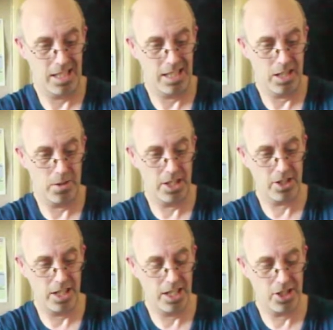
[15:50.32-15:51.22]
the old
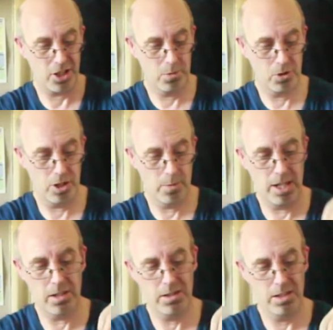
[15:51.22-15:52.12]
SAS
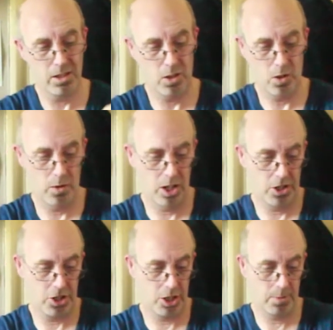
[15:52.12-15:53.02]
stormtrooper, or
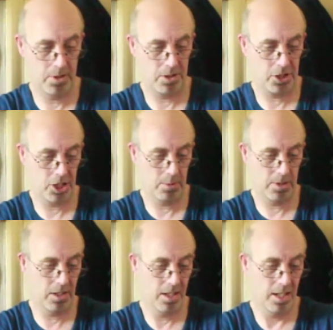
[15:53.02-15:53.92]

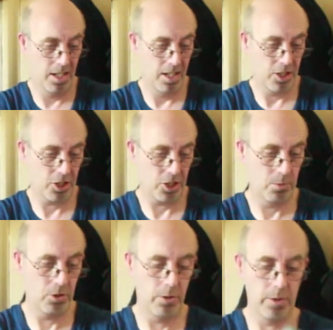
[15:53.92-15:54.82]
German
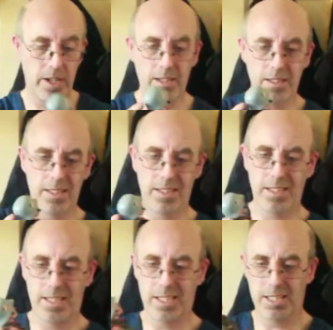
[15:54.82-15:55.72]
stormtrooper here.
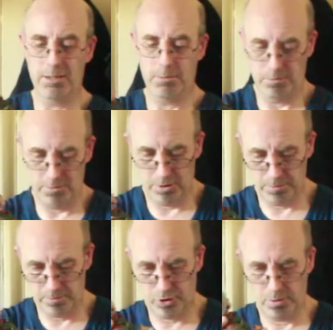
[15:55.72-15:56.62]
Whoop,
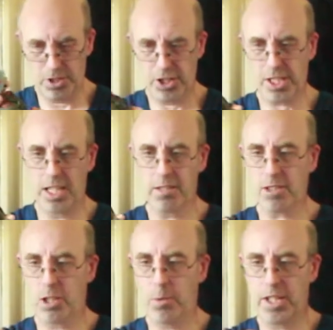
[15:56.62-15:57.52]
dropped his gun,
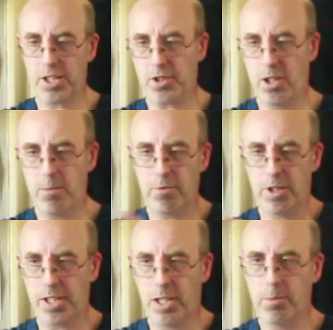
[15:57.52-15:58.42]
caught it in time,
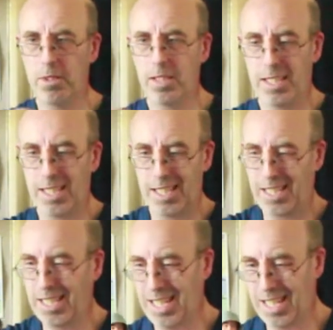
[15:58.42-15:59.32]
pretty cool.
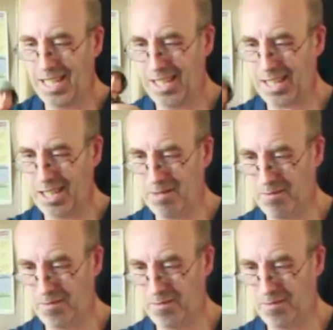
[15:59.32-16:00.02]
There you go.